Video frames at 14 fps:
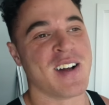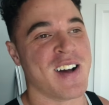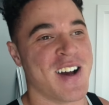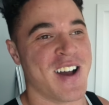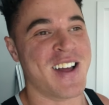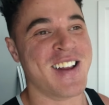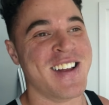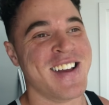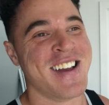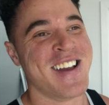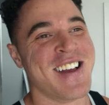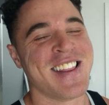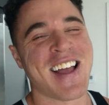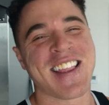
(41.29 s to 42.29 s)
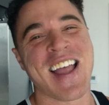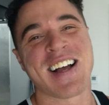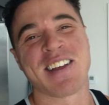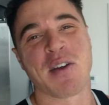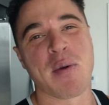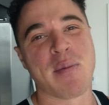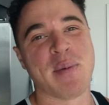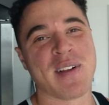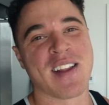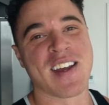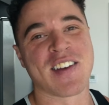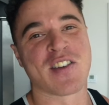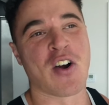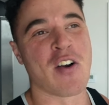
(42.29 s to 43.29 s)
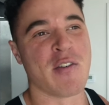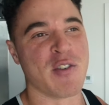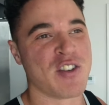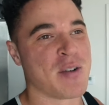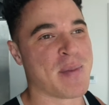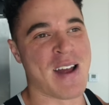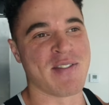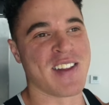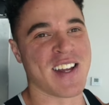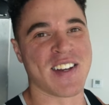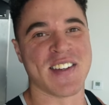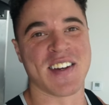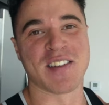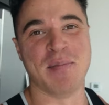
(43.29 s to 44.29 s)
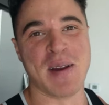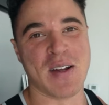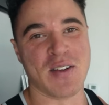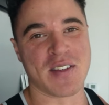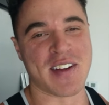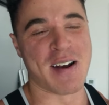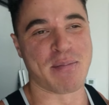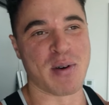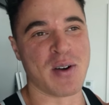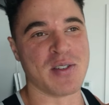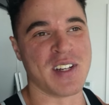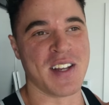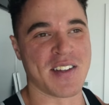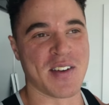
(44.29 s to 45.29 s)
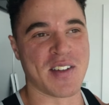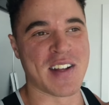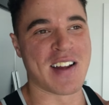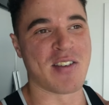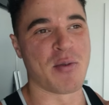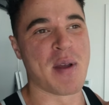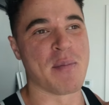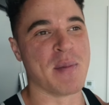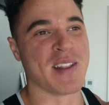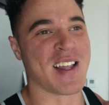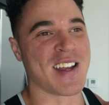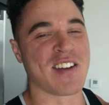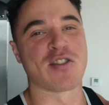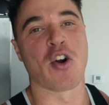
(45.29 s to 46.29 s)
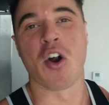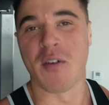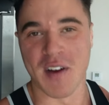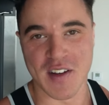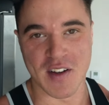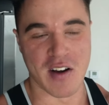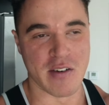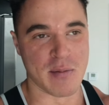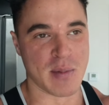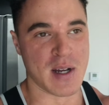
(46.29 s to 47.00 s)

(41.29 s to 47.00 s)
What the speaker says: Not that like we've been like starving, we've still been having like 6 meals, a lot of protein, so it's not like we've been like starving,